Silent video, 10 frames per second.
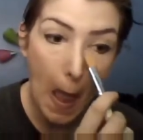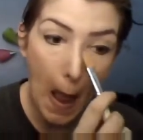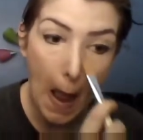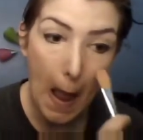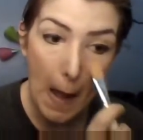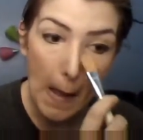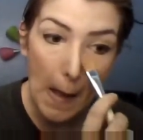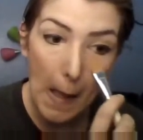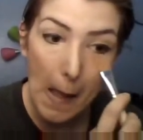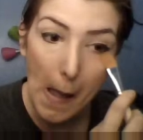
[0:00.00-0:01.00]
and
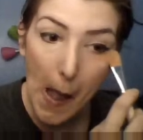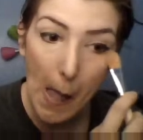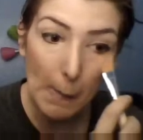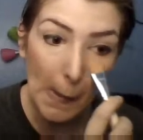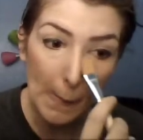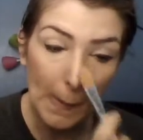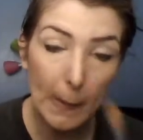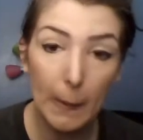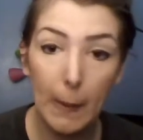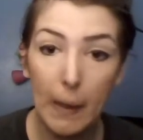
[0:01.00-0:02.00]
I'm a little bit
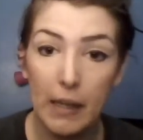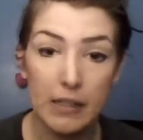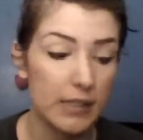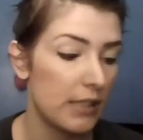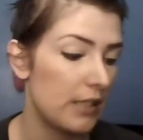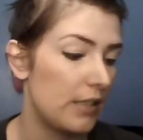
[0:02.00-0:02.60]
delirious.